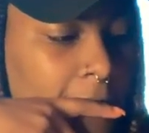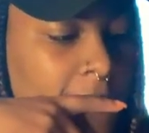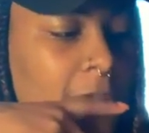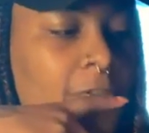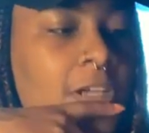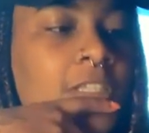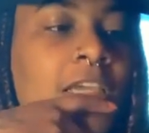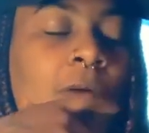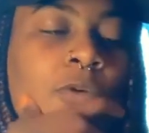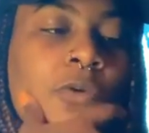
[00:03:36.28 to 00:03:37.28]
The first
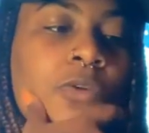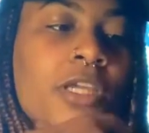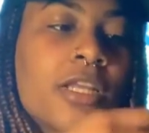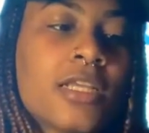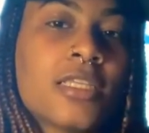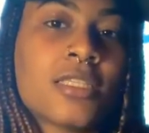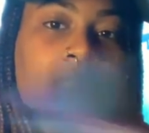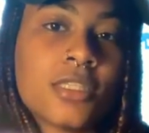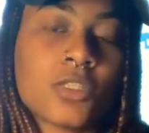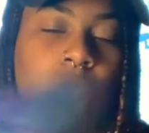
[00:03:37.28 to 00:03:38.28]
thing I want to read is
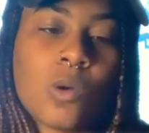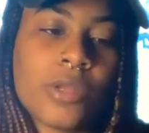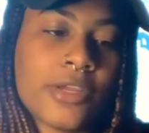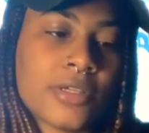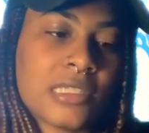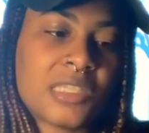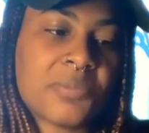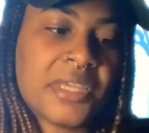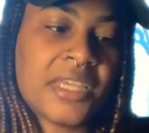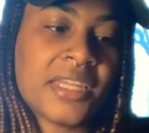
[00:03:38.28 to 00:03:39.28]
this quote here. It says,
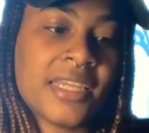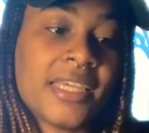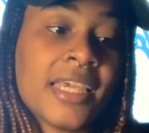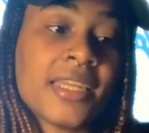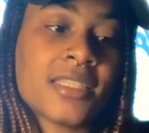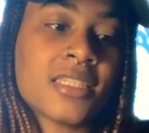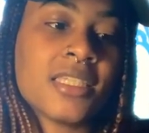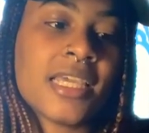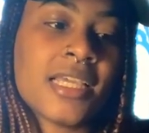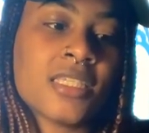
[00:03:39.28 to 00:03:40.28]
begin again.
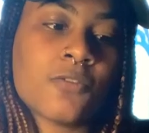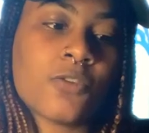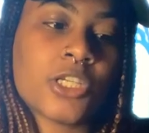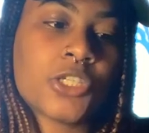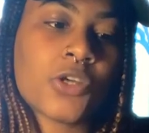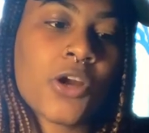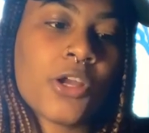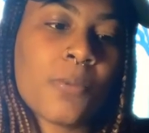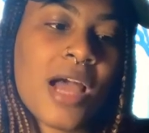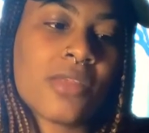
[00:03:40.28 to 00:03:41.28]
Today is a fresh start.
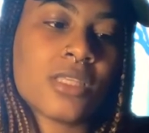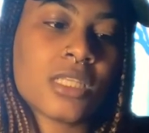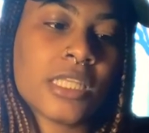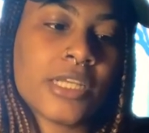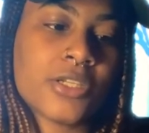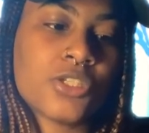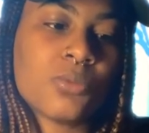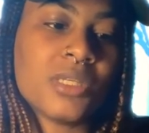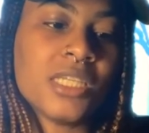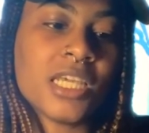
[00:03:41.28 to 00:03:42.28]
Your path is clear to
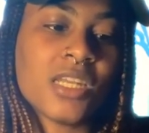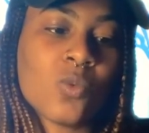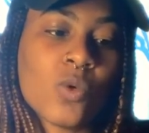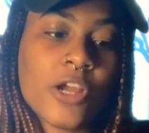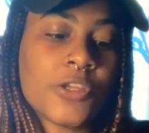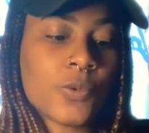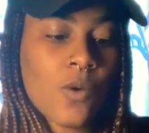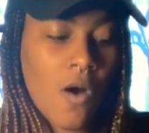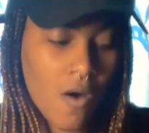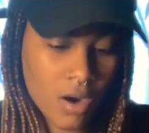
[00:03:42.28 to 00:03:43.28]
begin where you
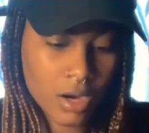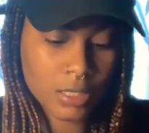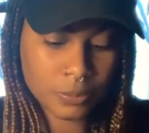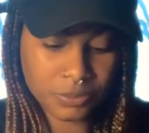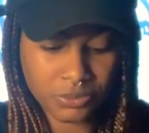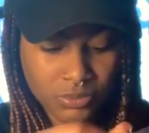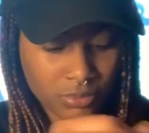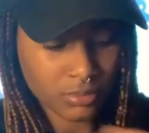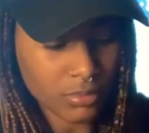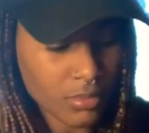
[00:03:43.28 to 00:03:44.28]
are.
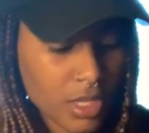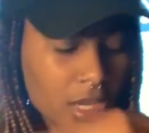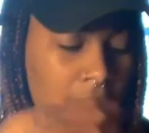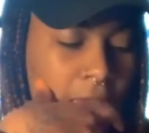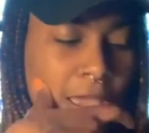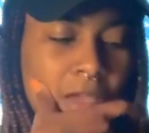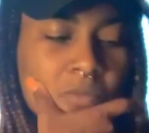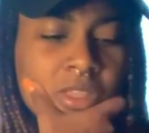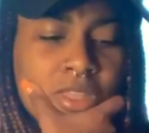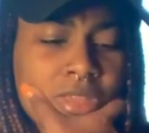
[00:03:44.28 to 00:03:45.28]

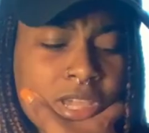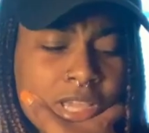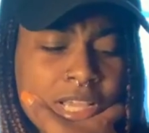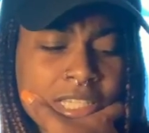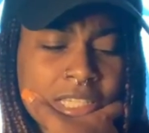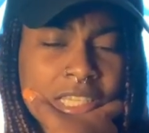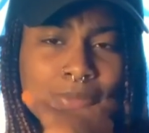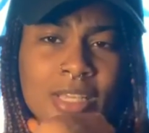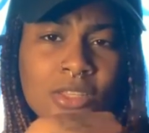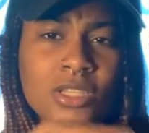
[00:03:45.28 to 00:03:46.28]
But the thing is, it
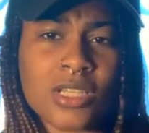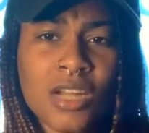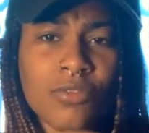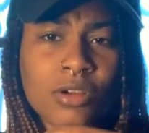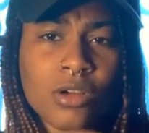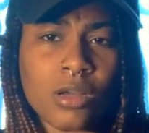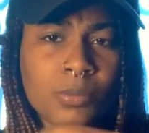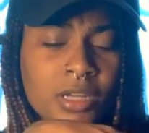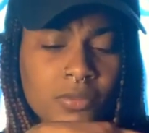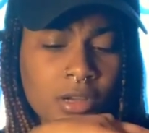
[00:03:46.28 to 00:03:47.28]
seems like there's kind of a
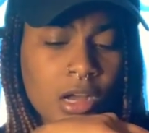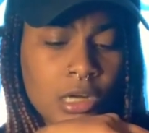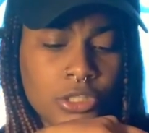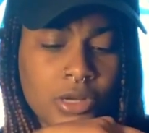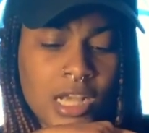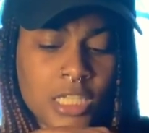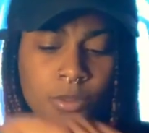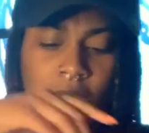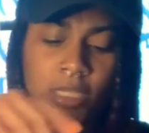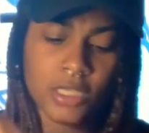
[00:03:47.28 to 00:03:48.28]
bit of a contrast,
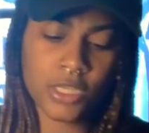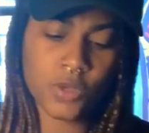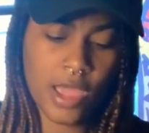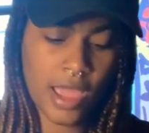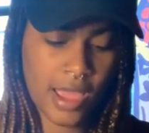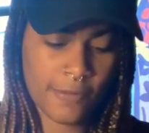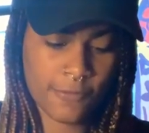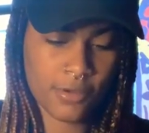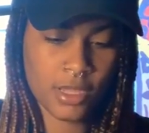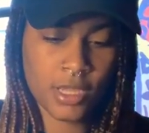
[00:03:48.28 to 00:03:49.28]
because then you
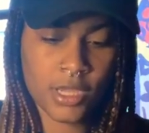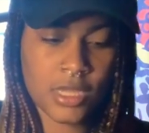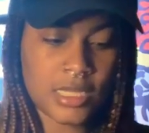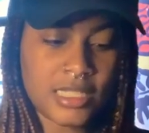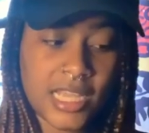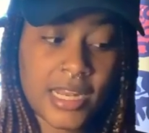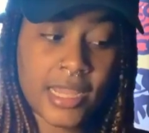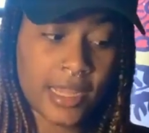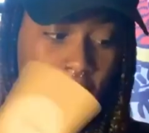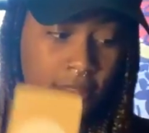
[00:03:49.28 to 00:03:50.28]
have dead
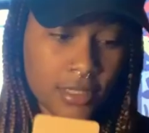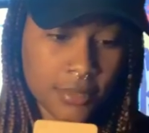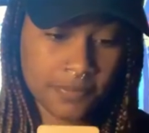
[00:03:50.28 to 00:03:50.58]
end,